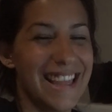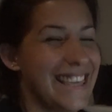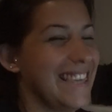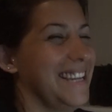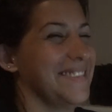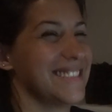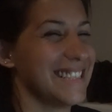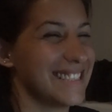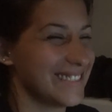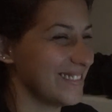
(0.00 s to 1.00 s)
I can't even
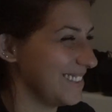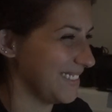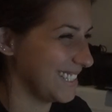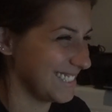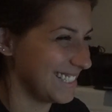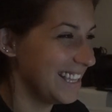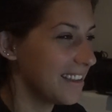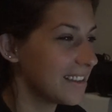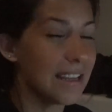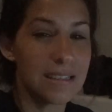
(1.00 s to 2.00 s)
say it straight, babe.
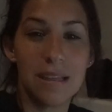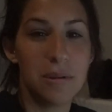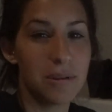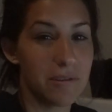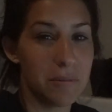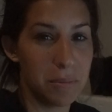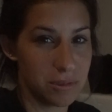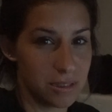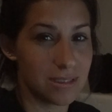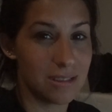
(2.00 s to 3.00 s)
Next time I'll give my
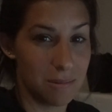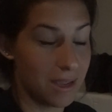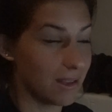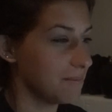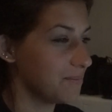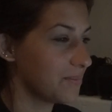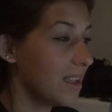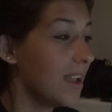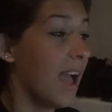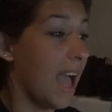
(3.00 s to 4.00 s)
pussy to the man.
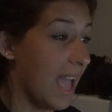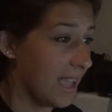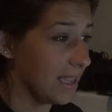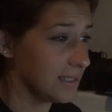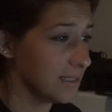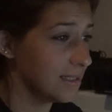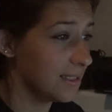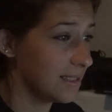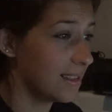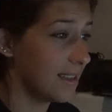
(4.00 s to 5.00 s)

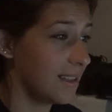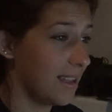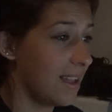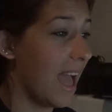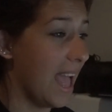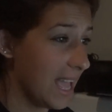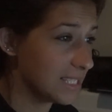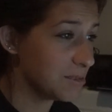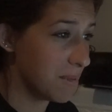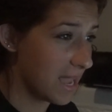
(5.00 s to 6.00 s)
And
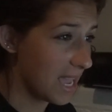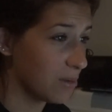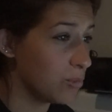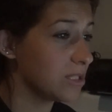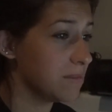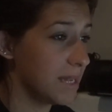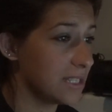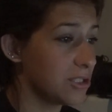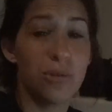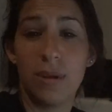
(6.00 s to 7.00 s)
and man was
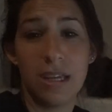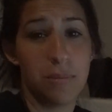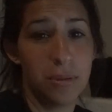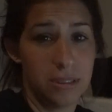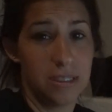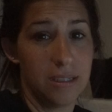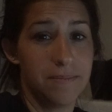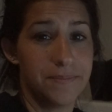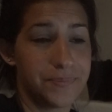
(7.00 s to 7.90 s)
made to eat pussy.